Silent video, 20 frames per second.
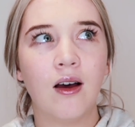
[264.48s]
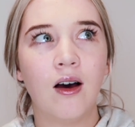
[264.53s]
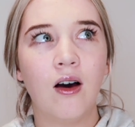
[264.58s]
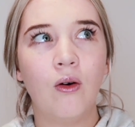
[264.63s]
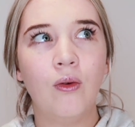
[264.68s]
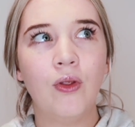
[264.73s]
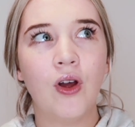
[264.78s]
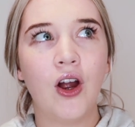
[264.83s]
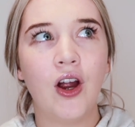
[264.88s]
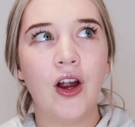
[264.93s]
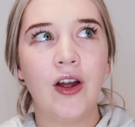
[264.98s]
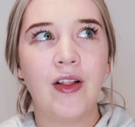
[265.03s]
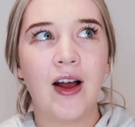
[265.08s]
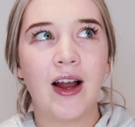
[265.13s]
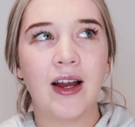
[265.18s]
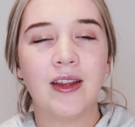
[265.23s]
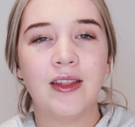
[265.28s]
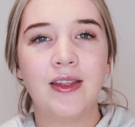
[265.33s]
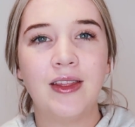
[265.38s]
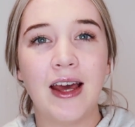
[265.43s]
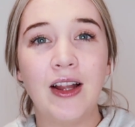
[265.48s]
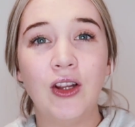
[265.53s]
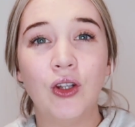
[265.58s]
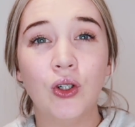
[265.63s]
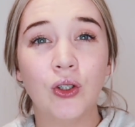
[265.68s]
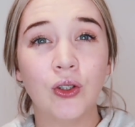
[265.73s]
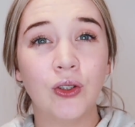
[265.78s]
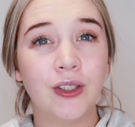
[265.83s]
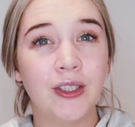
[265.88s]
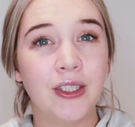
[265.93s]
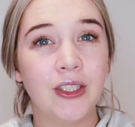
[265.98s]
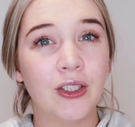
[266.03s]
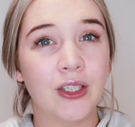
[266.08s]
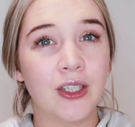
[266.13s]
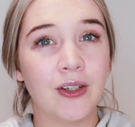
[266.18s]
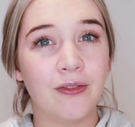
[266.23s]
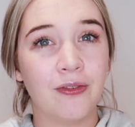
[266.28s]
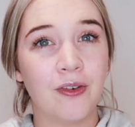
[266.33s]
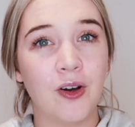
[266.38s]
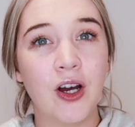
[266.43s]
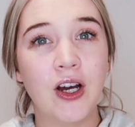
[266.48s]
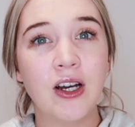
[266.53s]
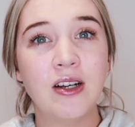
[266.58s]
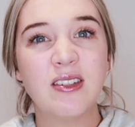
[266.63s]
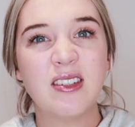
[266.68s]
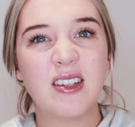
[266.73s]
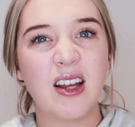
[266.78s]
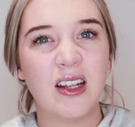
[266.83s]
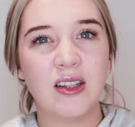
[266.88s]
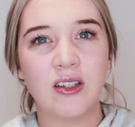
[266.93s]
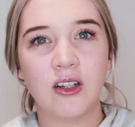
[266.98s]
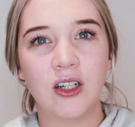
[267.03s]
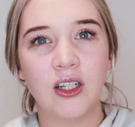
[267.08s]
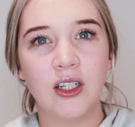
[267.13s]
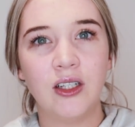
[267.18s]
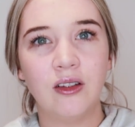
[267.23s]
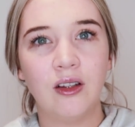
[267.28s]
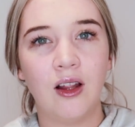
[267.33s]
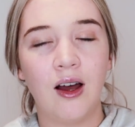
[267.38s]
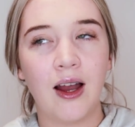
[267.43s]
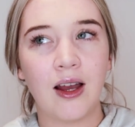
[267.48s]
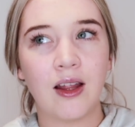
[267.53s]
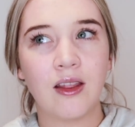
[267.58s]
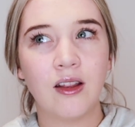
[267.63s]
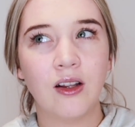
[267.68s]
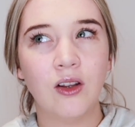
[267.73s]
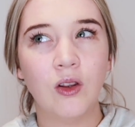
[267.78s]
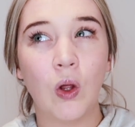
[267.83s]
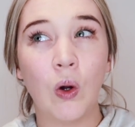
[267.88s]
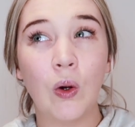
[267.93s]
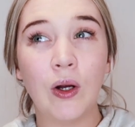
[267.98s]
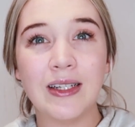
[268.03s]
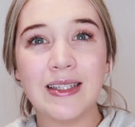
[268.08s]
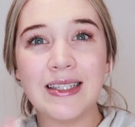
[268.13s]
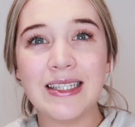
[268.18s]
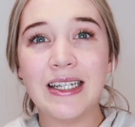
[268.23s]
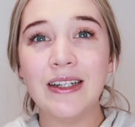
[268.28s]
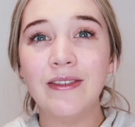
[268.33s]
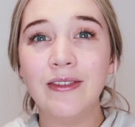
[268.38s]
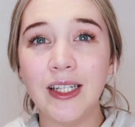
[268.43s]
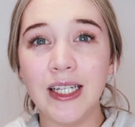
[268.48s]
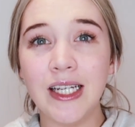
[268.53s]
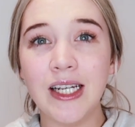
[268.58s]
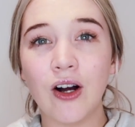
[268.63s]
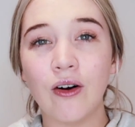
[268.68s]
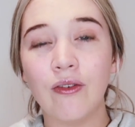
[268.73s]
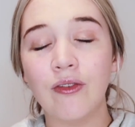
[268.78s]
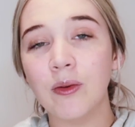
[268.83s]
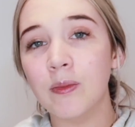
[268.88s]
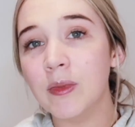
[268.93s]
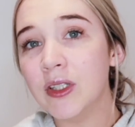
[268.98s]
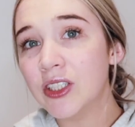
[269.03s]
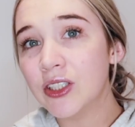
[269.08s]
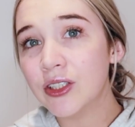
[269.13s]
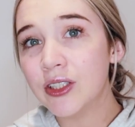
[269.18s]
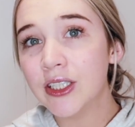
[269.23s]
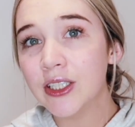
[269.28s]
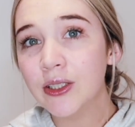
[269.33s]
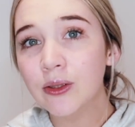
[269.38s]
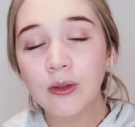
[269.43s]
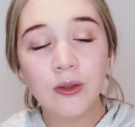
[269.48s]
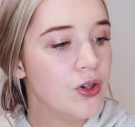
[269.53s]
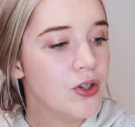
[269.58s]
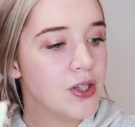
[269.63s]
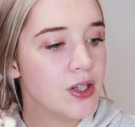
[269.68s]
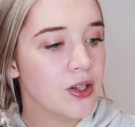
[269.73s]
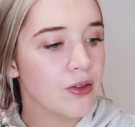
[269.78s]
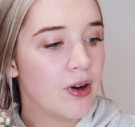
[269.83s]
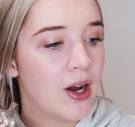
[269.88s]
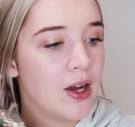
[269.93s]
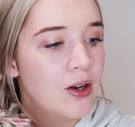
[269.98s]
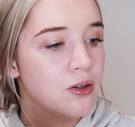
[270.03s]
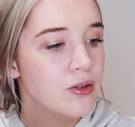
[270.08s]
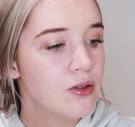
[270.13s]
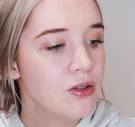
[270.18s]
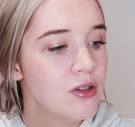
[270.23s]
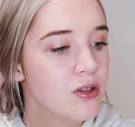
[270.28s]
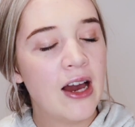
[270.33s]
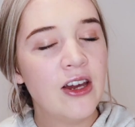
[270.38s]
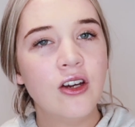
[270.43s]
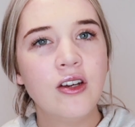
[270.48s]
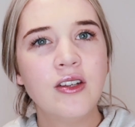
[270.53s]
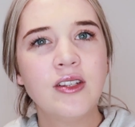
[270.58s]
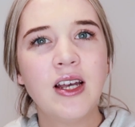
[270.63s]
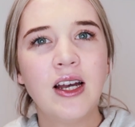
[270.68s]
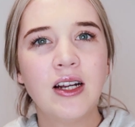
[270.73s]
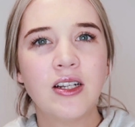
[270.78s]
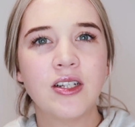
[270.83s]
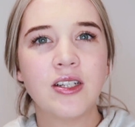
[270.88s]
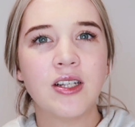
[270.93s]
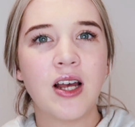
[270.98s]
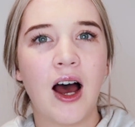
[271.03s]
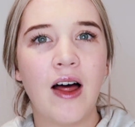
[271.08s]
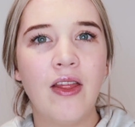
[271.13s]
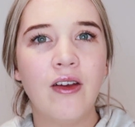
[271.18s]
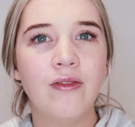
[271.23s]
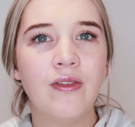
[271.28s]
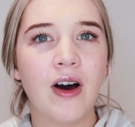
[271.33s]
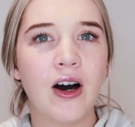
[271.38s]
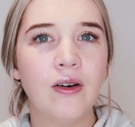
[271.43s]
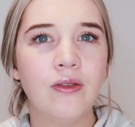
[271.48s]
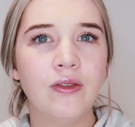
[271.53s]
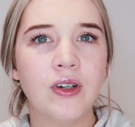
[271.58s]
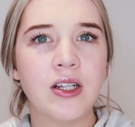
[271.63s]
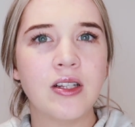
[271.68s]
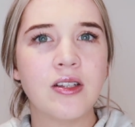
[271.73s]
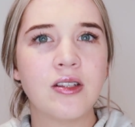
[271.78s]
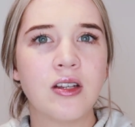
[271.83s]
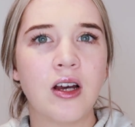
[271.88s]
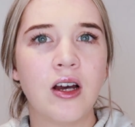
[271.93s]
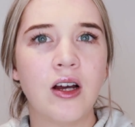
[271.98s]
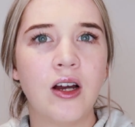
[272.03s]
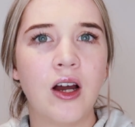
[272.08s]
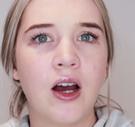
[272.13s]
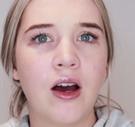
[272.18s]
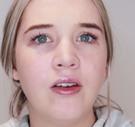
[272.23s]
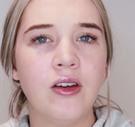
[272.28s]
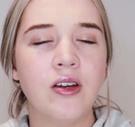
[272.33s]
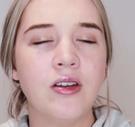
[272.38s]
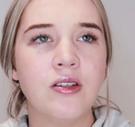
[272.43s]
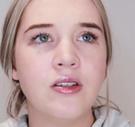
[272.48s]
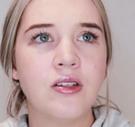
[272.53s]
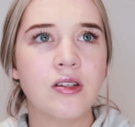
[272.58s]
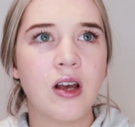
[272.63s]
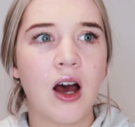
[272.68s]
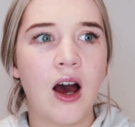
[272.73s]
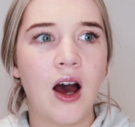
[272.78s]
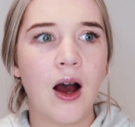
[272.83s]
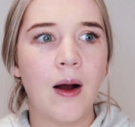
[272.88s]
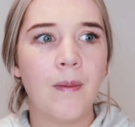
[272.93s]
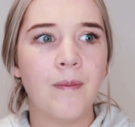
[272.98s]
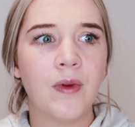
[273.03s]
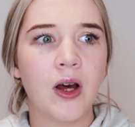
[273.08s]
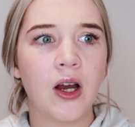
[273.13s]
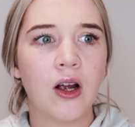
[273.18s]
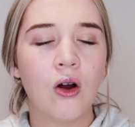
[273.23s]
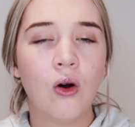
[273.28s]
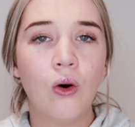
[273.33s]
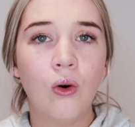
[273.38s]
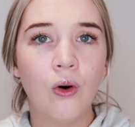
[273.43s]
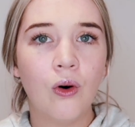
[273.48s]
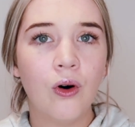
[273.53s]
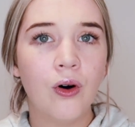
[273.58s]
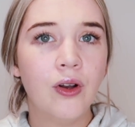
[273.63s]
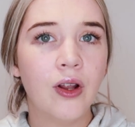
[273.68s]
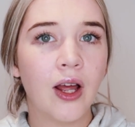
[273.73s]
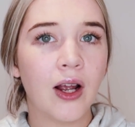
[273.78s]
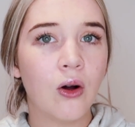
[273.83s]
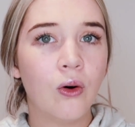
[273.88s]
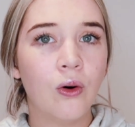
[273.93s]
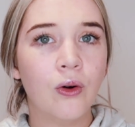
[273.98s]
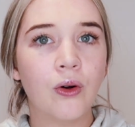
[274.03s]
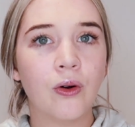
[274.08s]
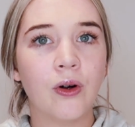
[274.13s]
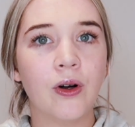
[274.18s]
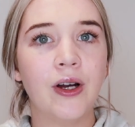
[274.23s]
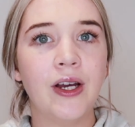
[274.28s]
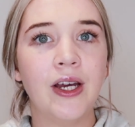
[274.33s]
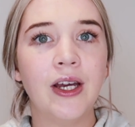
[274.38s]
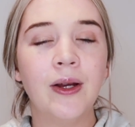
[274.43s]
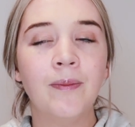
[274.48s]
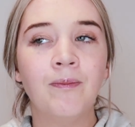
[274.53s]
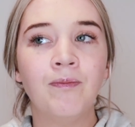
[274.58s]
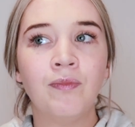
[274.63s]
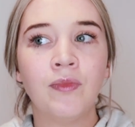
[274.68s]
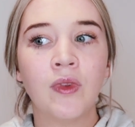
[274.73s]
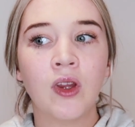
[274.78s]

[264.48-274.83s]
although like they look really good at first, I don't like the longevity of the material using the rayons. I use like just other velvets. So I use a cord, like corduroy